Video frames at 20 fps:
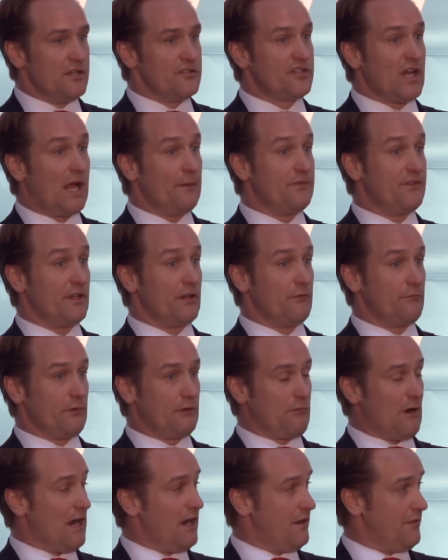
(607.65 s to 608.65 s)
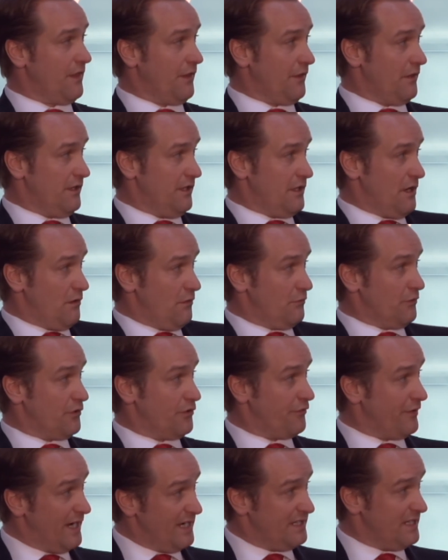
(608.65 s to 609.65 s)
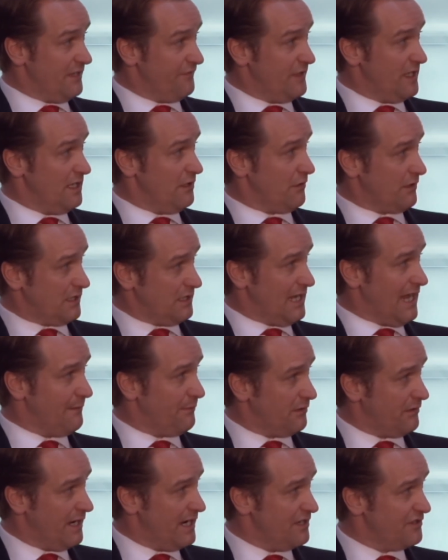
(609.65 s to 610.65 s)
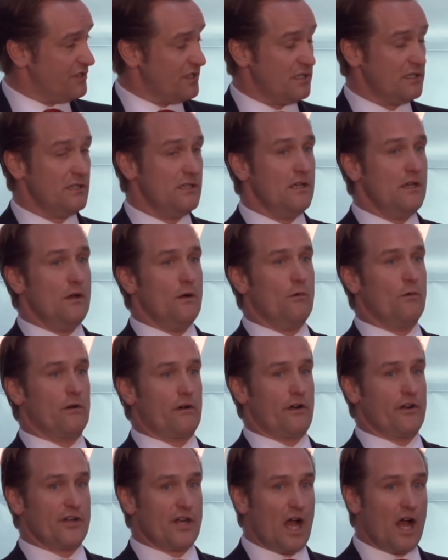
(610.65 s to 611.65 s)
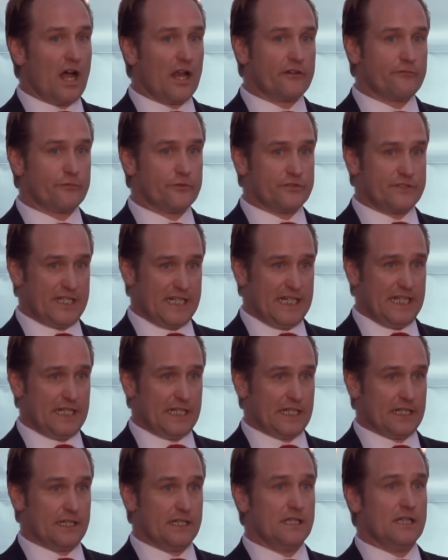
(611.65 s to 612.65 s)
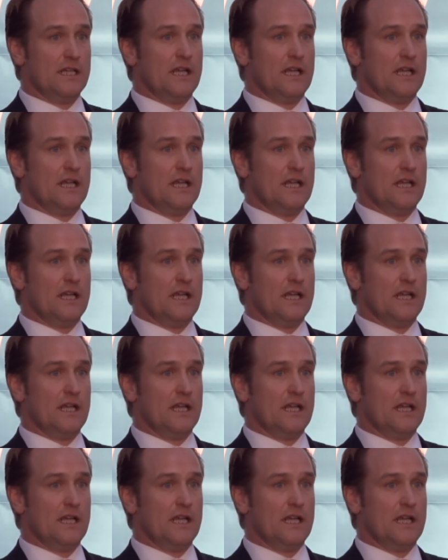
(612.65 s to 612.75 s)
Jobs that require creativity or collaboration or are non-routine,